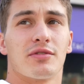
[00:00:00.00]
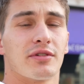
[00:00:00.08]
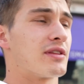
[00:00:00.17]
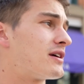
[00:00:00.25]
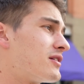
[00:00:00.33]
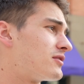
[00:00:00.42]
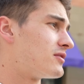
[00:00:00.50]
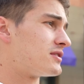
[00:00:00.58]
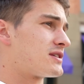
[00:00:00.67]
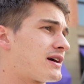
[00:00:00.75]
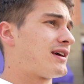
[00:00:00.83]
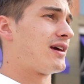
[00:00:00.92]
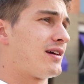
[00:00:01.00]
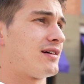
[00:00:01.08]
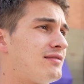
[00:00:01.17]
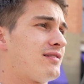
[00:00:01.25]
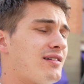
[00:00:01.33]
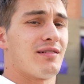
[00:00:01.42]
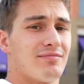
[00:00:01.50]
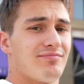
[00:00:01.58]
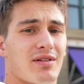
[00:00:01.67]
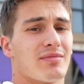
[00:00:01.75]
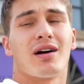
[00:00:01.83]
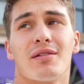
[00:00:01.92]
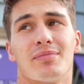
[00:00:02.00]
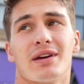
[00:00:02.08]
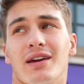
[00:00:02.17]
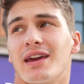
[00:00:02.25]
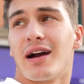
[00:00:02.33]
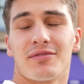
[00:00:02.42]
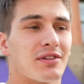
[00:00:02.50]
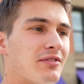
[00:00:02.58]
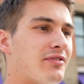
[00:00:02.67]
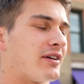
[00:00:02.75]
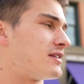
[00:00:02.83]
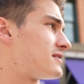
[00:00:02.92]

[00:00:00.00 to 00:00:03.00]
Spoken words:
early, thank goodness. I'm not a big accounting fan.